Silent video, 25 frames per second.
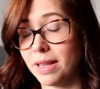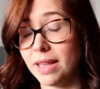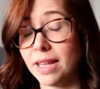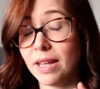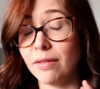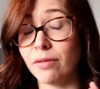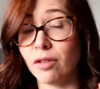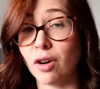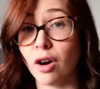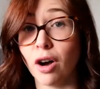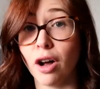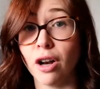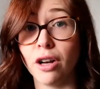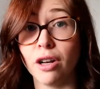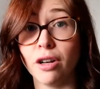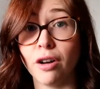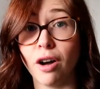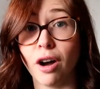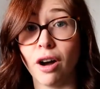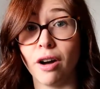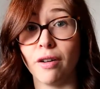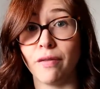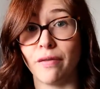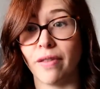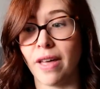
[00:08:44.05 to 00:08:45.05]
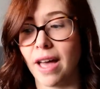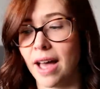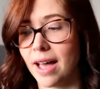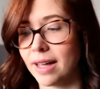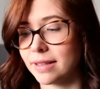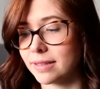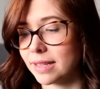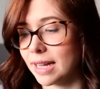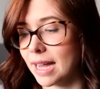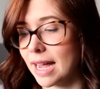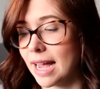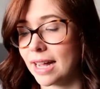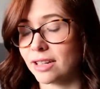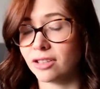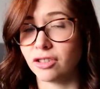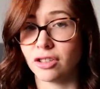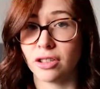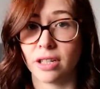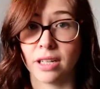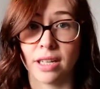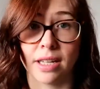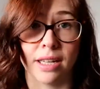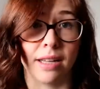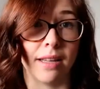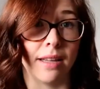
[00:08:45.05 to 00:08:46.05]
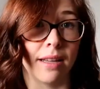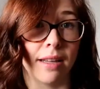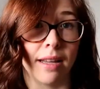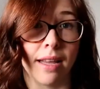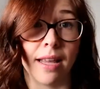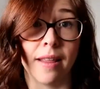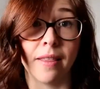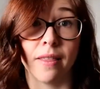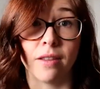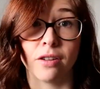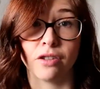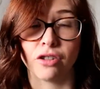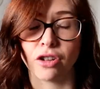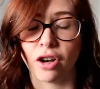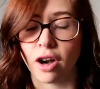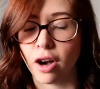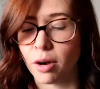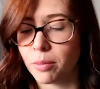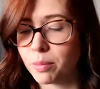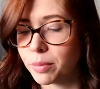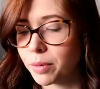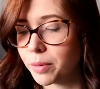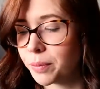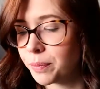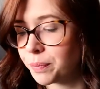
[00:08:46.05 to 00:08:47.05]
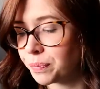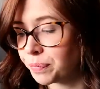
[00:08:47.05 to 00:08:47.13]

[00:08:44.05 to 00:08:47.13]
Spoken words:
and they've got a lot of that actually in the shop.